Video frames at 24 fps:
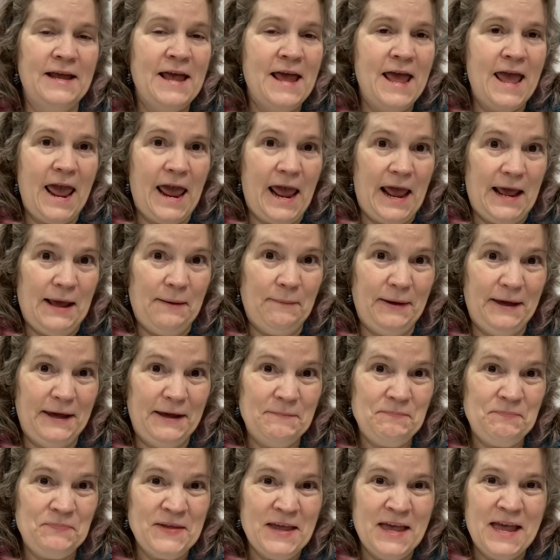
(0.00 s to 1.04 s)

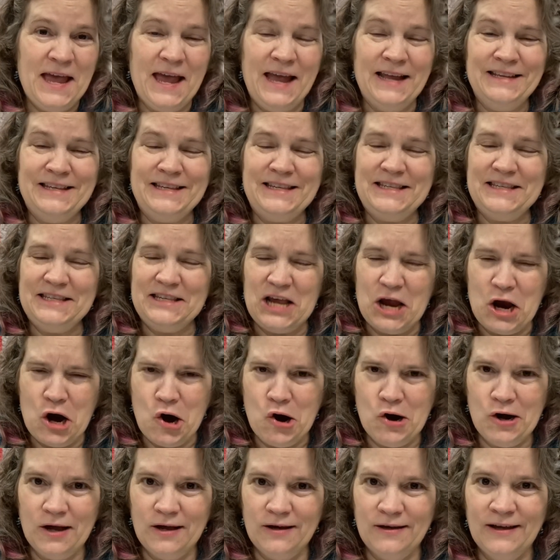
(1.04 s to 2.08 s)
Amy and
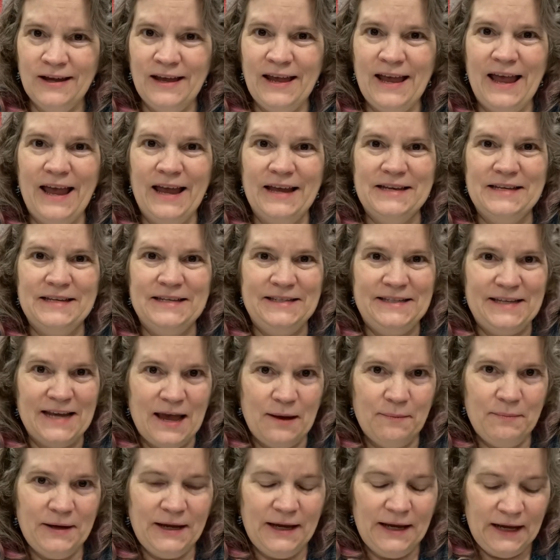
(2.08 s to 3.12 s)
Sarah and
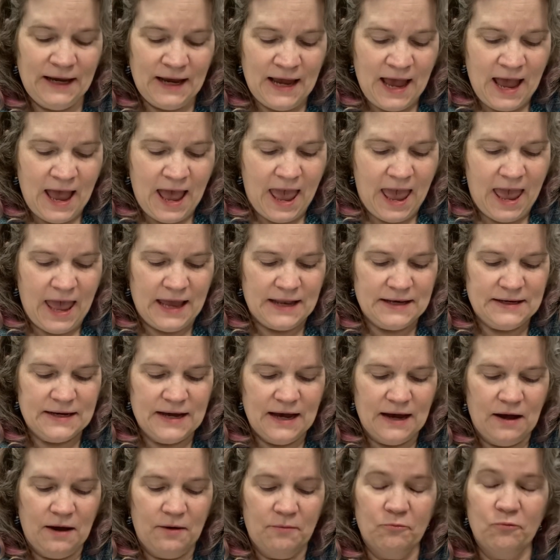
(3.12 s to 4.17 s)
Debbie and
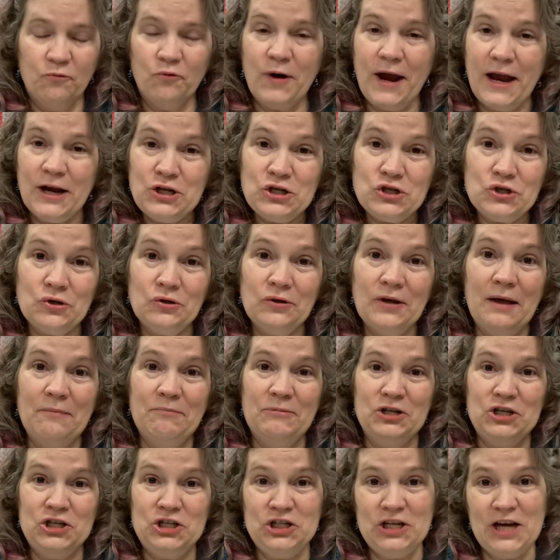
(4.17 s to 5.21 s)
Rachel and
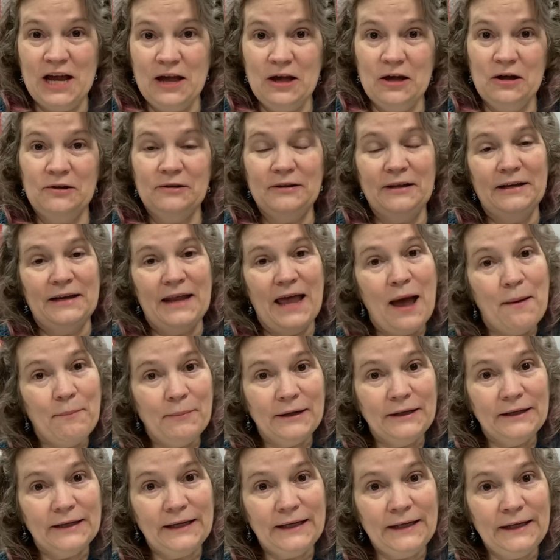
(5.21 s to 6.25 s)
Michelle and
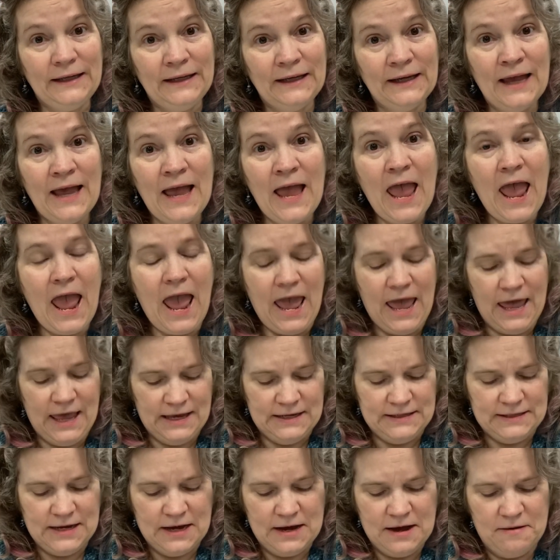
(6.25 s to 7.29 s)
Emily
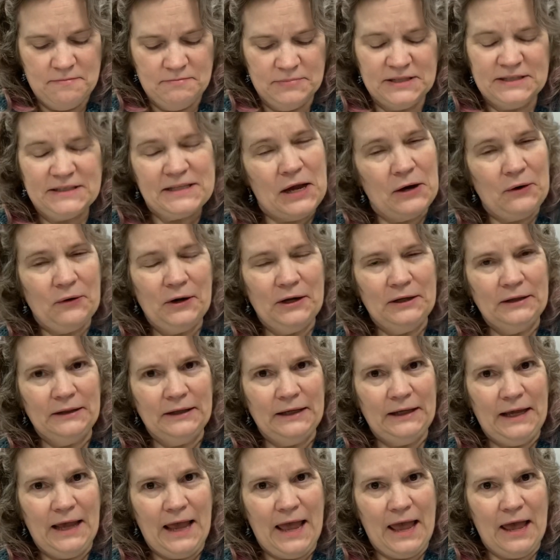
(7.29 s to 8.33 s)
and Sarah and
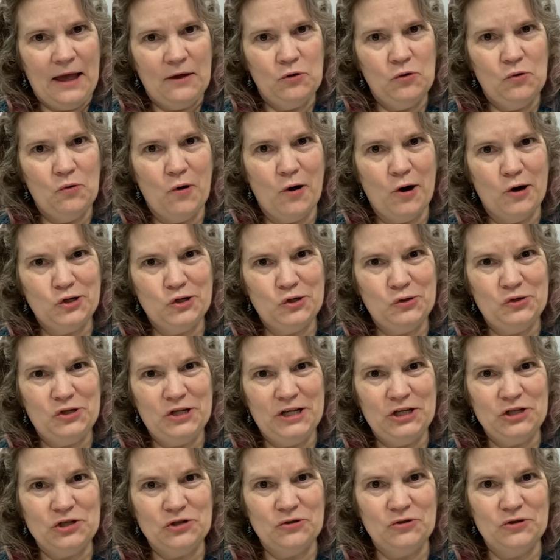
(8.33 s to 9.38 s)
Leanne, who are 2
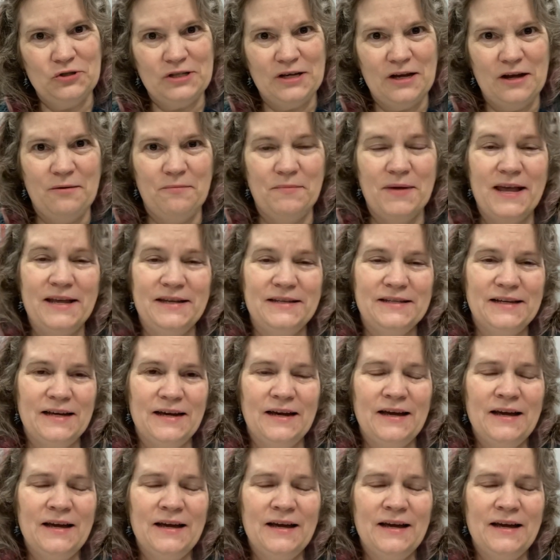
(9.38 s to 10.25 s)
teachers, and